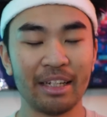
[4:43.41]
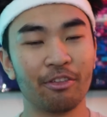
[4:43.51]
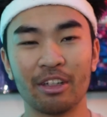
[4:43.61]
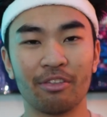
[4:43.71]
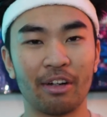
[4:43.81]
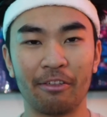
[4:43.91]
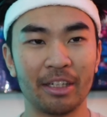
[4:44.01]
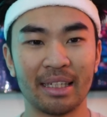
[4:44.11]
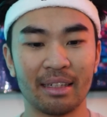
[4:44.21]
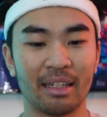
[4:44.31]
even if
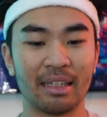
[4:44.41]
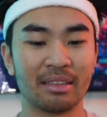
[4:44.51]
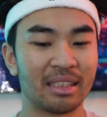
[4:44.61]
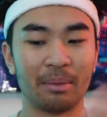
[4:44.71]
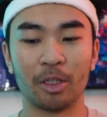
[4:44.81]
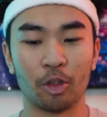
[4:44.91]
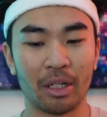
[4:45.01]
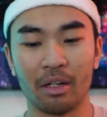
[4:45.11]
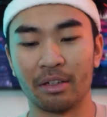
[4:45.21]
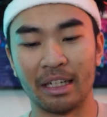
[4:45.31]
everything like seemed
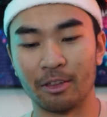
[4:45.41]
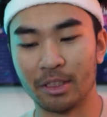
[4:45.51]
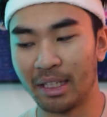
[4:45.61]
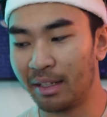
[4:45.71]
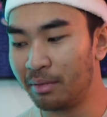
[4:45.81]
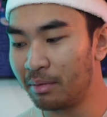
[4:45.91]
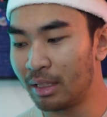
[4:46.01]
okay on the outside.